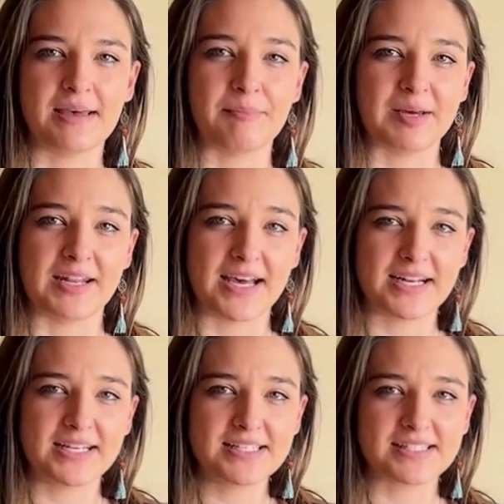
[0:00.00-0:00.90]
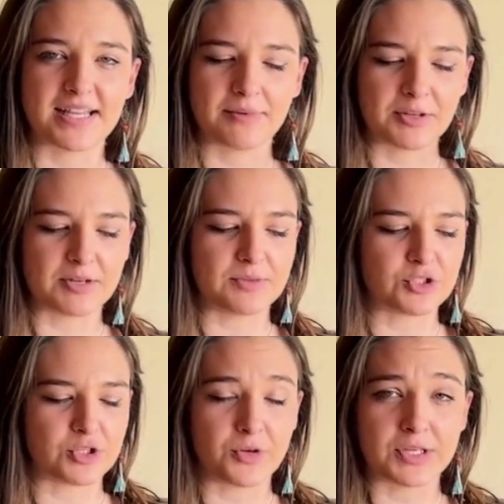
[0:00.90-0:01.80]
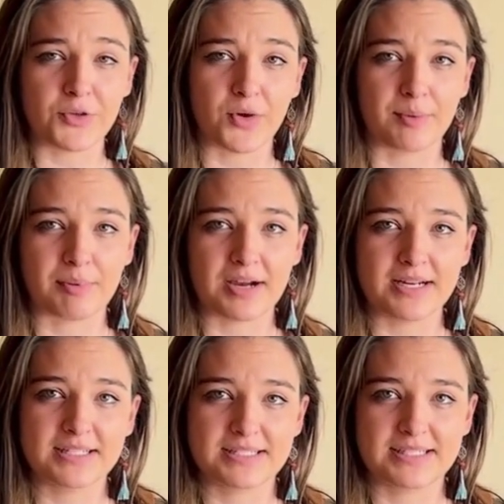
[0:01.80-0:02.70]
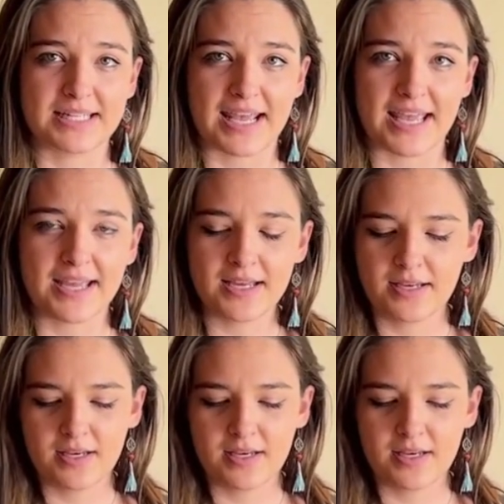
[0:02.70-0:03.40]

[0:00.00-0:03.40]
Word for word: Empanadas and I'm going to be showing you our products today.